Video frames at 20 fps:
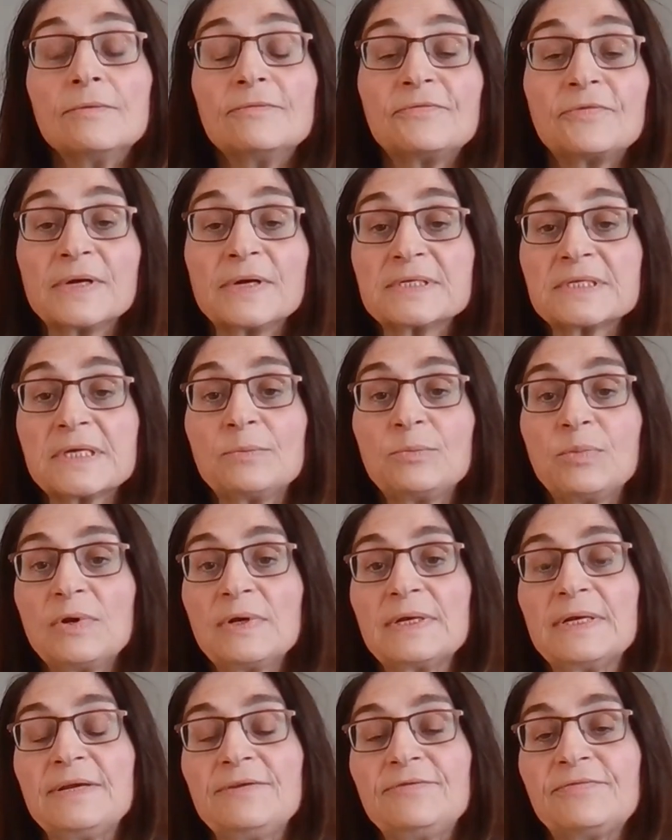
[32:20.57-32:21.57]
For example,
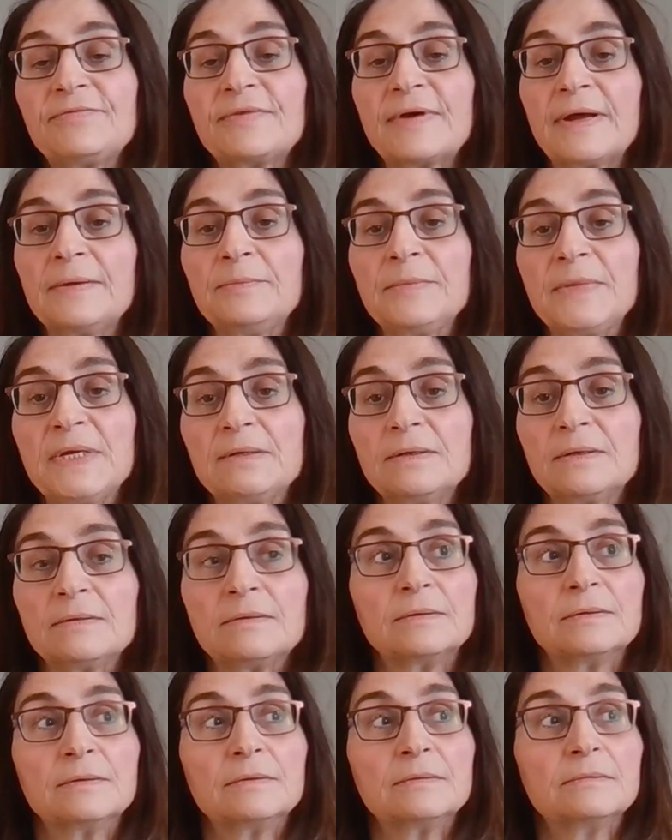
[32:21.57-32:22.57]
if I'm
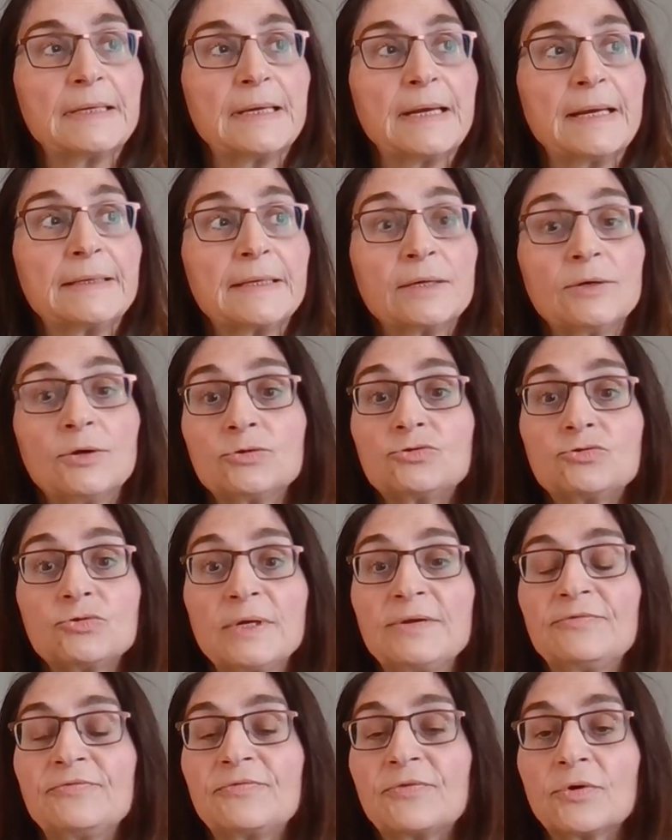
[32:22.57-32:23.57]
I cannot
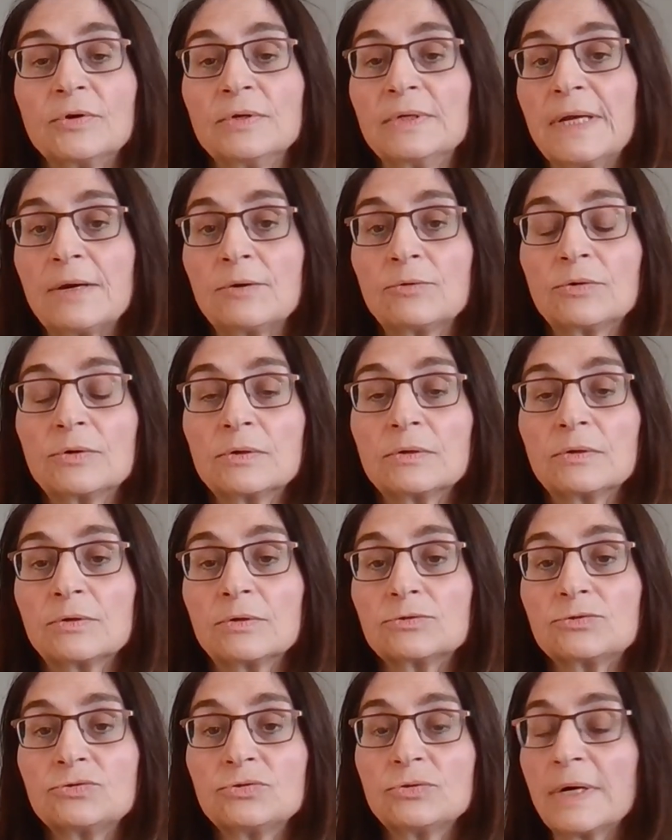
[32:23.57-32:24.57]
drink for an hour or
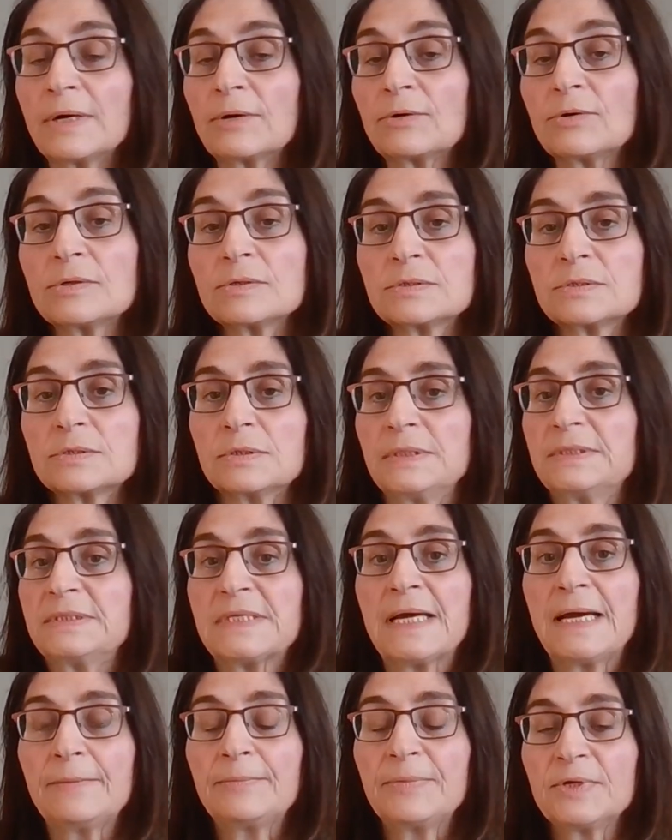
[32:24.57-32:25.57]
2 hours, it
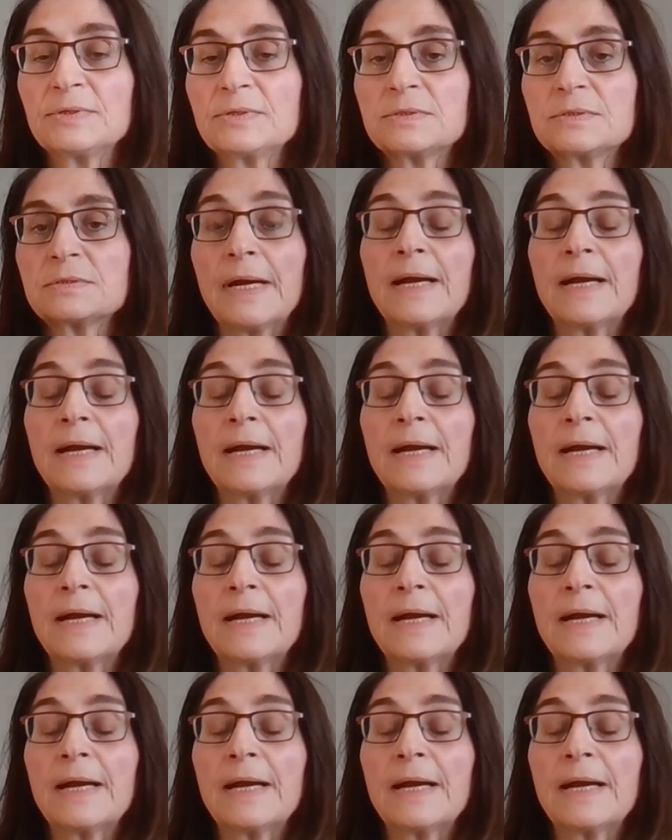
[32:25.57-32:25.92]
happens.